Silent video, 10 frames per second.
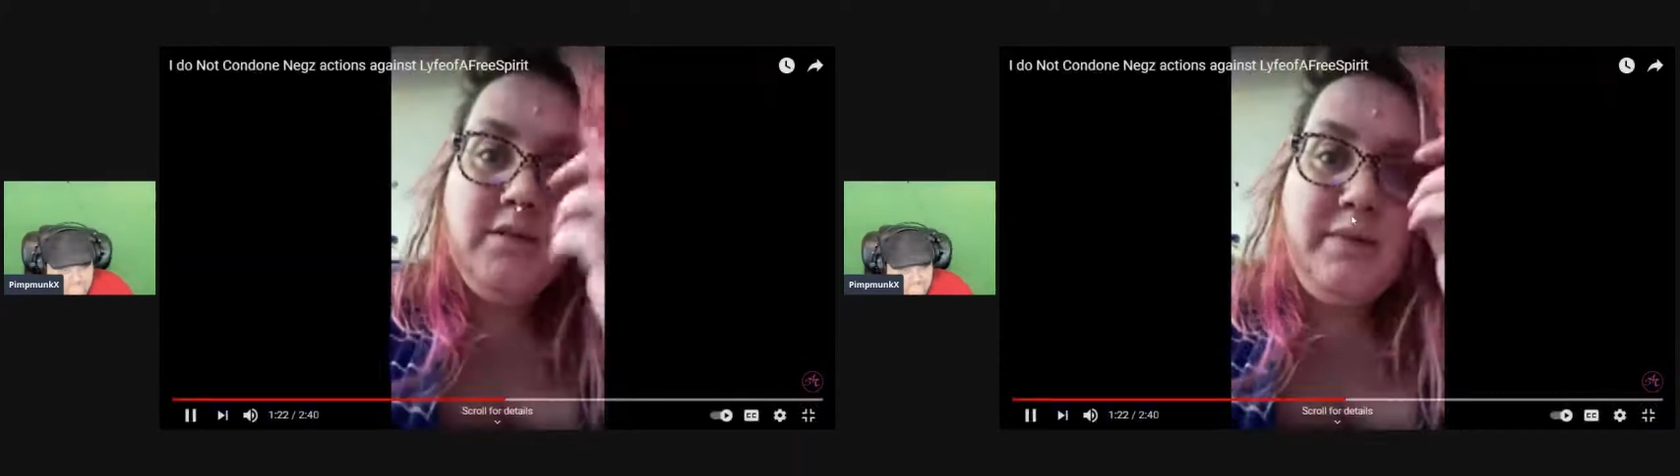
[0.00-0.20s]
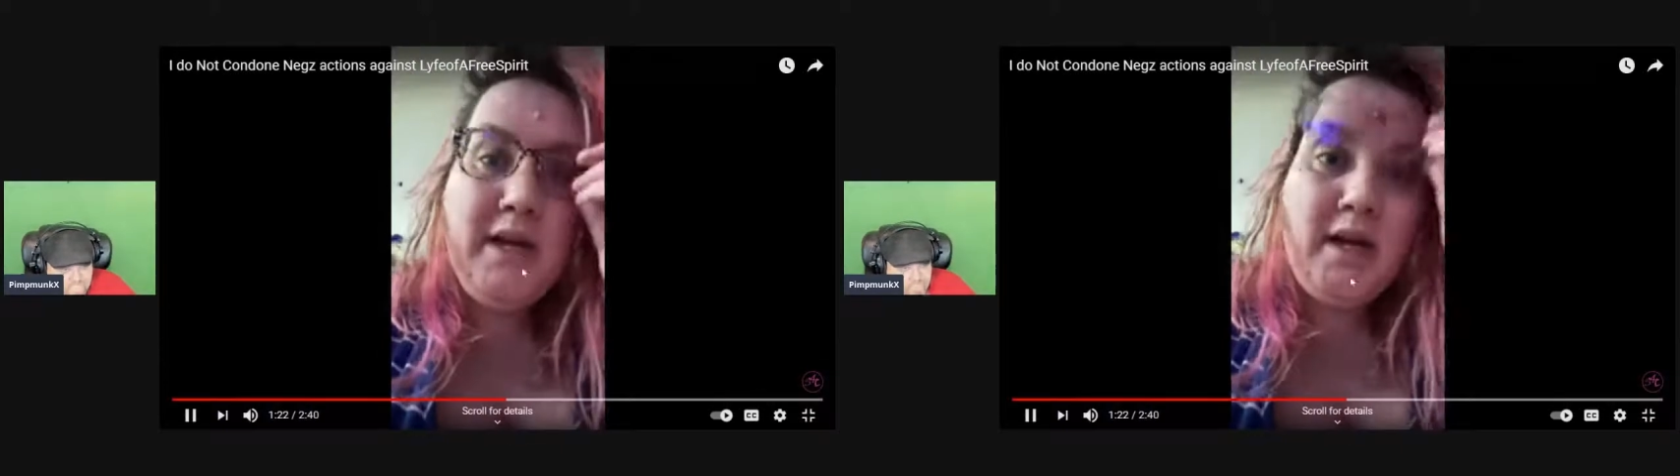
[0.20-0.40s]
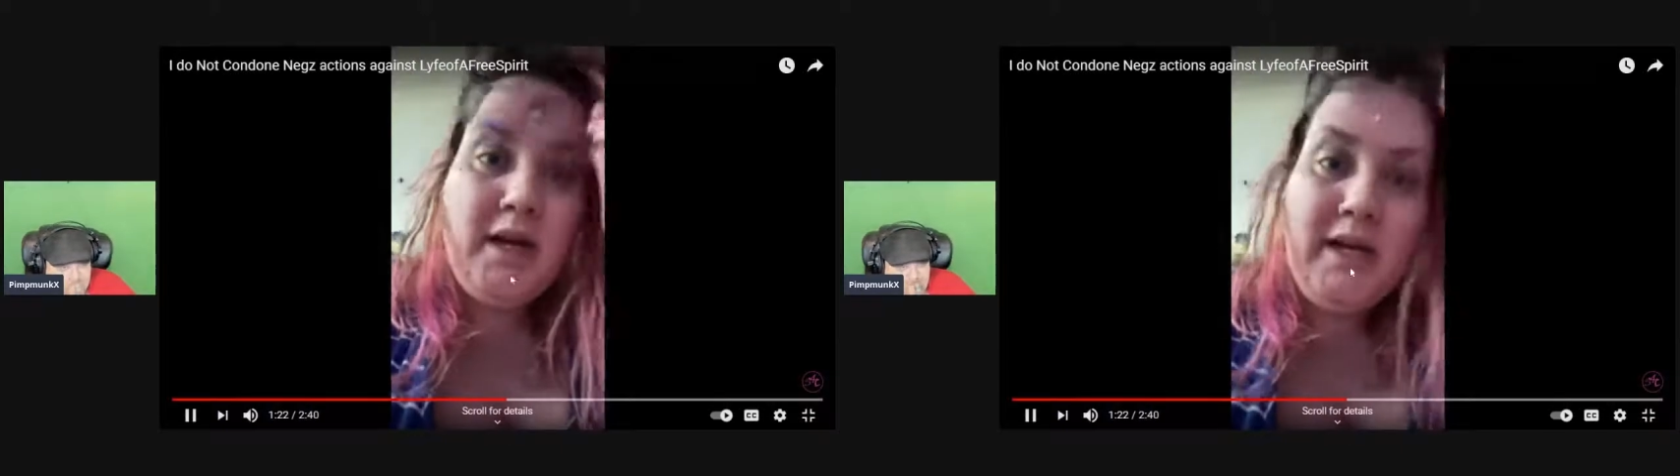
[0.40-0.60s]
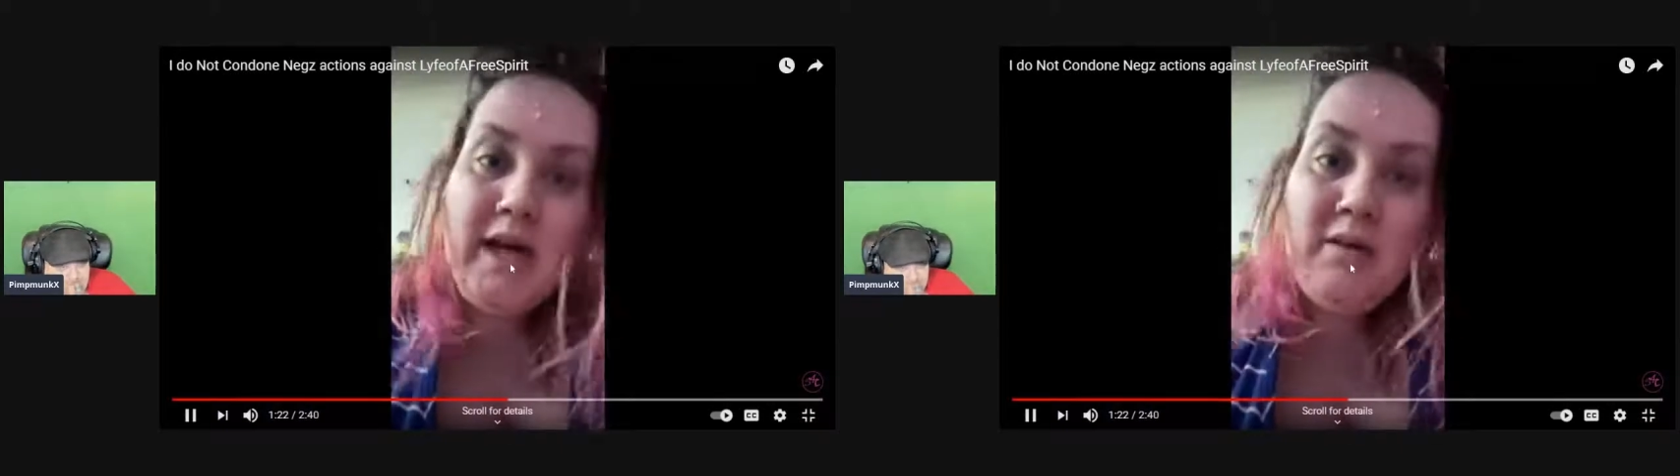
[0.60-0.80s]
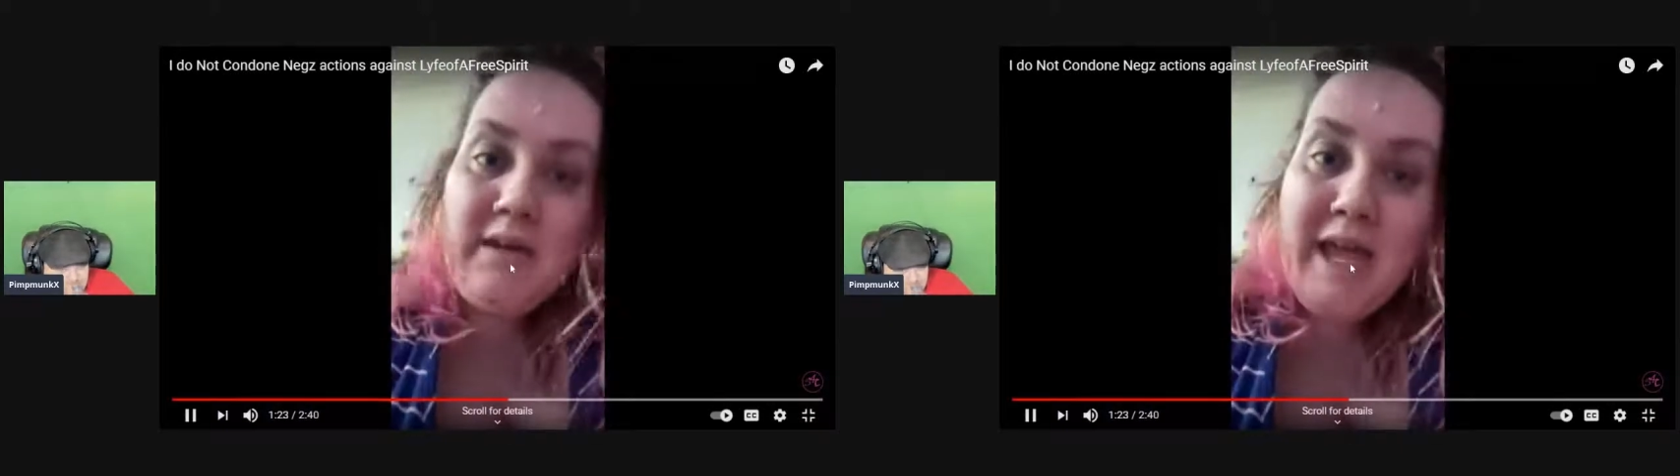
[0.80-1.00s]
Period.
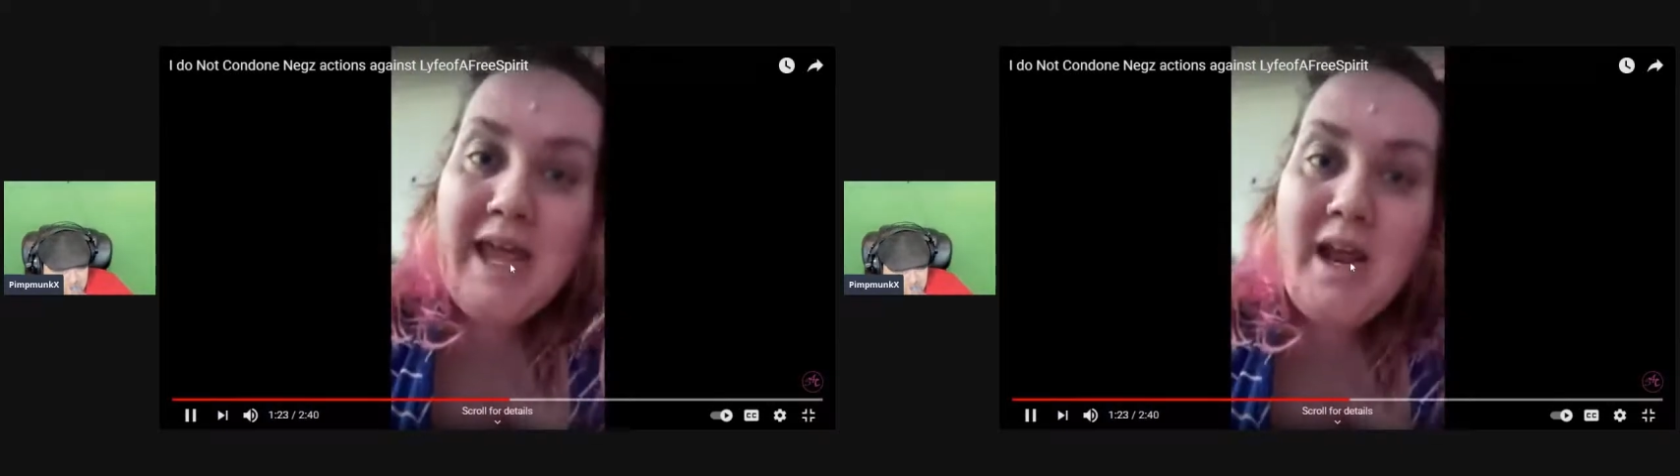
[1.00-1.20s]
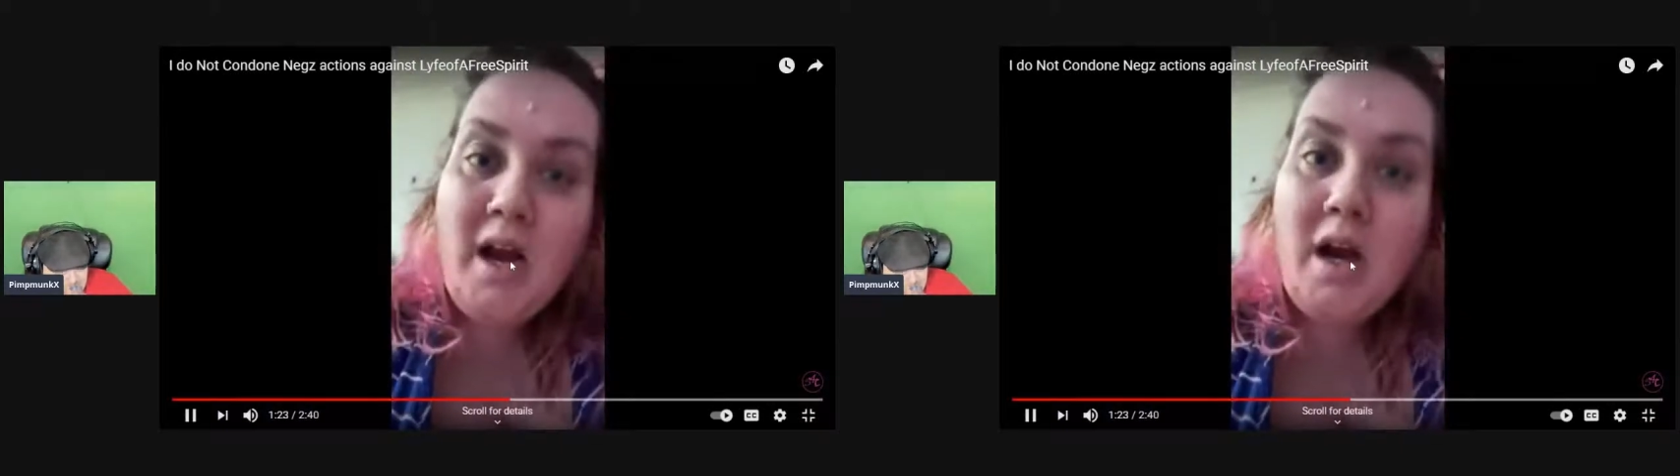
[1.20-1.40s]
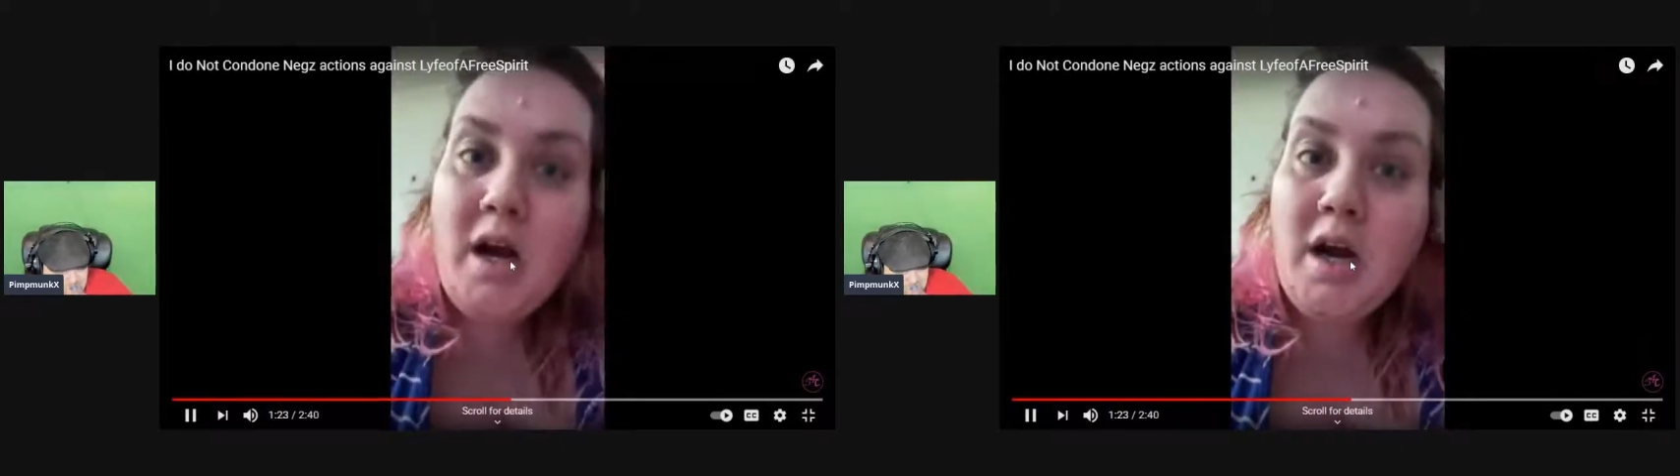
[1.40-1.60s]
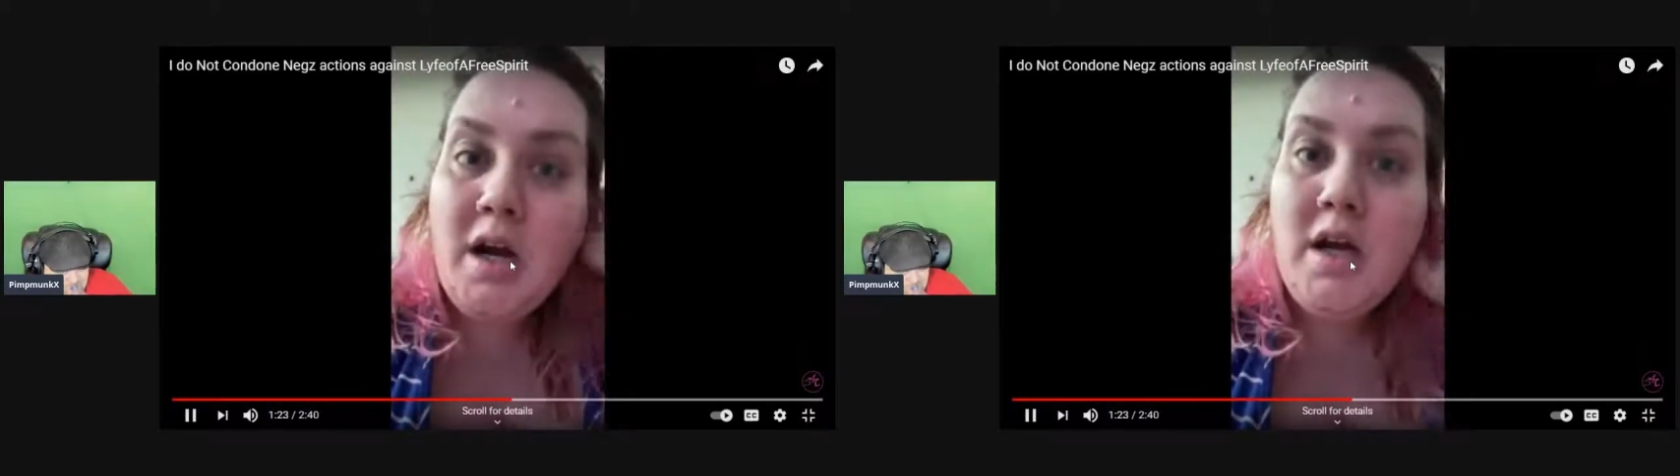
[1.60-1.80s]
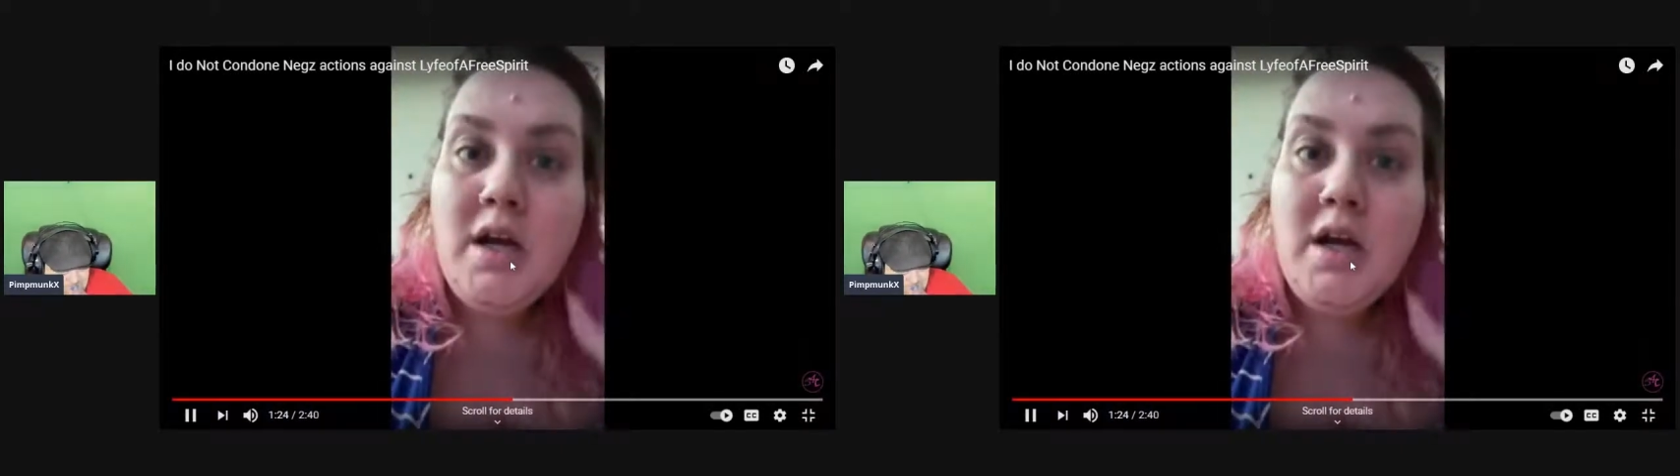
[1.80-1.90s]
I don't care.